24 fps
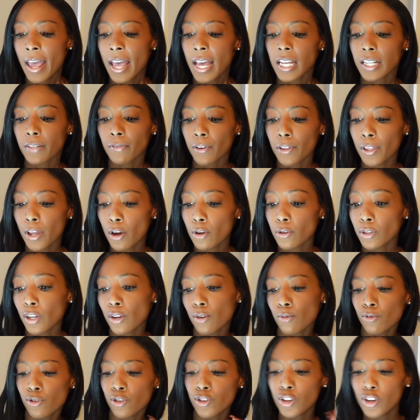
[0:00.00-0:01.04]
is for those
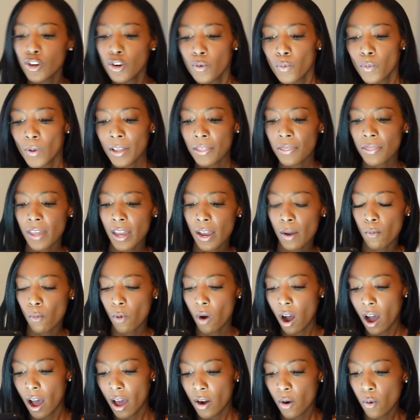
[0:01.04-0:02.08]
who do what they
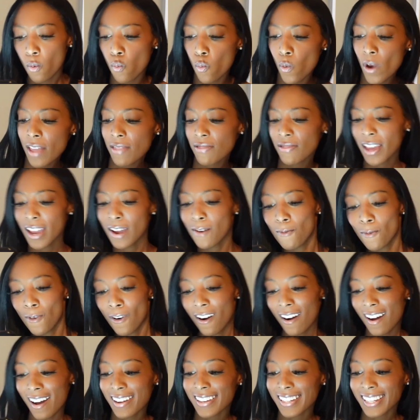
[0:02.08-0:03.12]
want when they
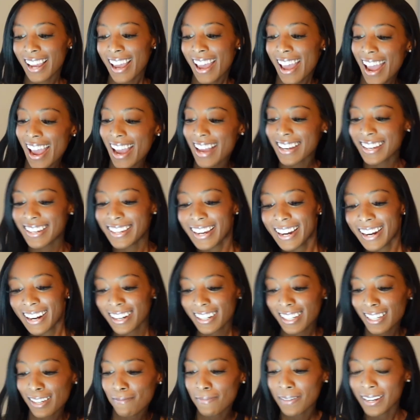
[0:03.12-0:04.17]
want and dare
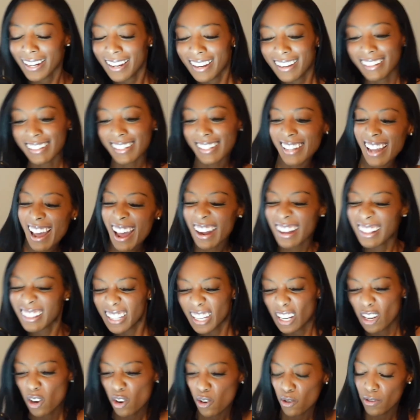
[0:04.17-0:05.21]
to be
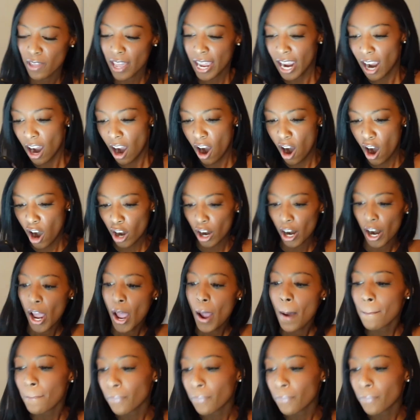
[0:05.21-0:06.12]
exactly who they are,